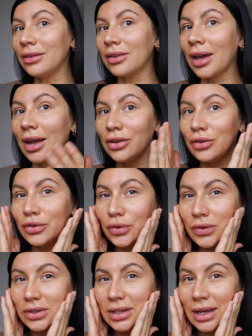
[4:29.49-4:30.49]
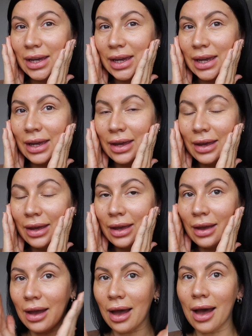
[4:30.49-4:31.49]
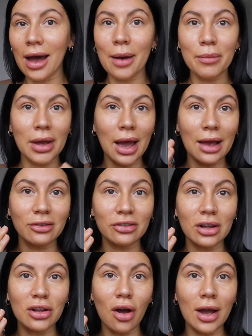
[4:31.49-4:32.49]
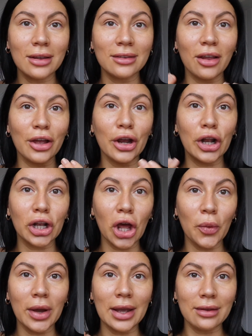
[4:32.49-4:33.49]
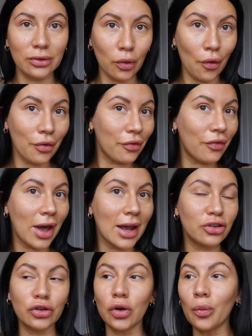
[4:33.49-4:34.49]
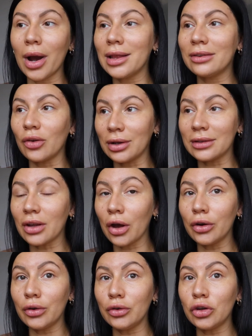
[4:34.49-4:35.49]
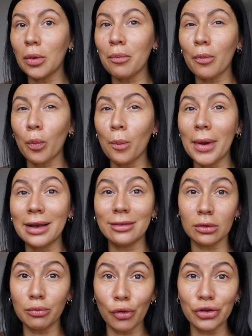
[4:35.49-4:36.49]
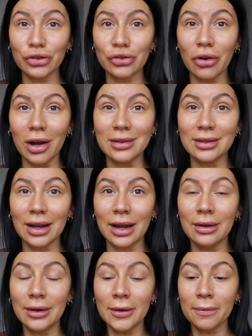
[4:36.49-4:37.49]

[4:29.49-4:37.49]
So can you sort of see it has just a nice like glowy sort of effect. You can wear this on its own. You can mix it with moisturizer.